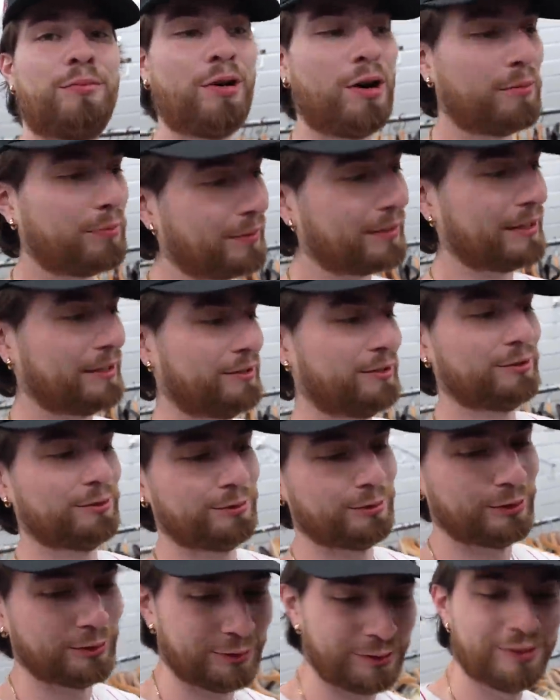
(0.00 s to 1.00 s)
Paul Plant 2,
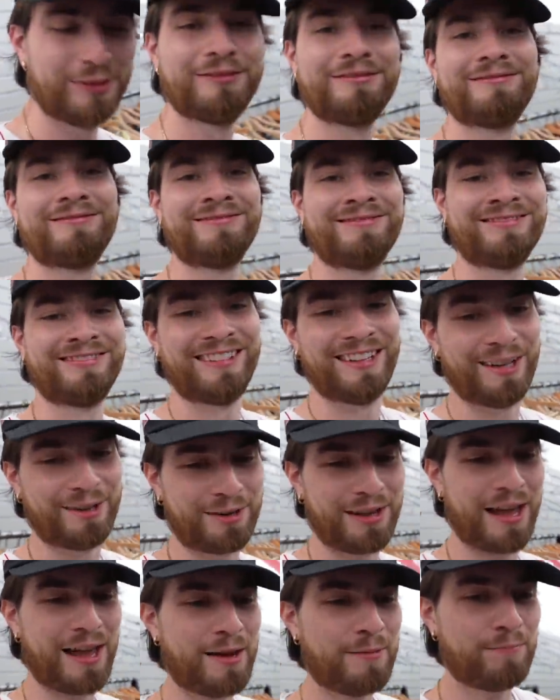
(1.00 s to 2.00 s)
dude.
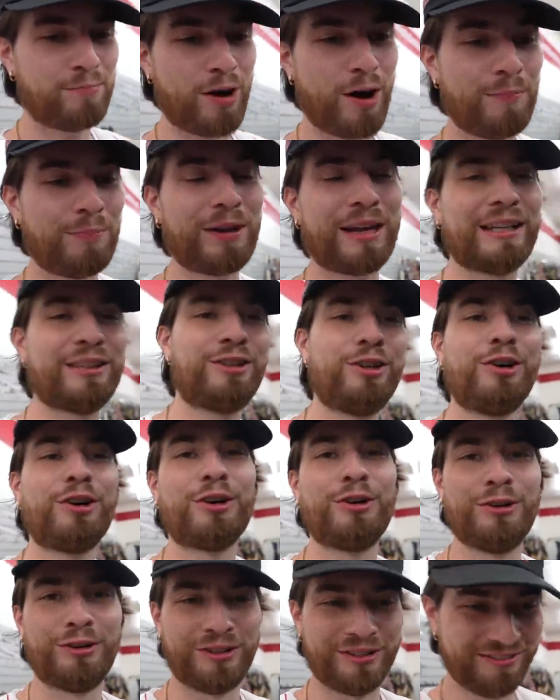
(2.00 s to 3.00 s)
Okay, Paul Plant 2,
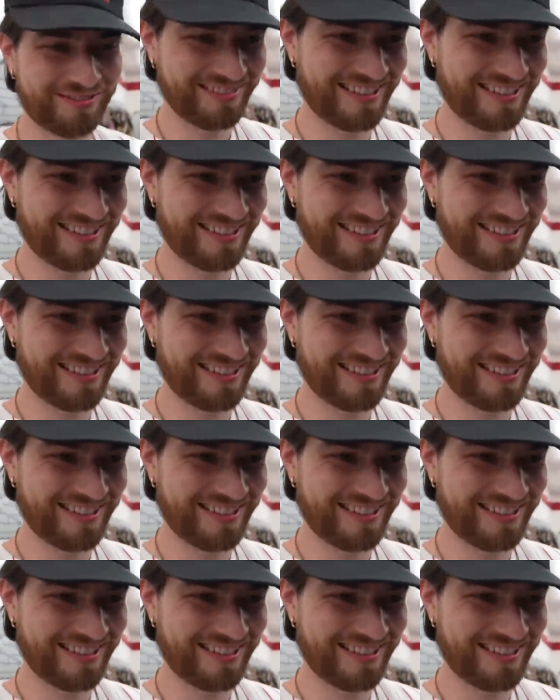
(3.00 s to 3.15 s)
dude.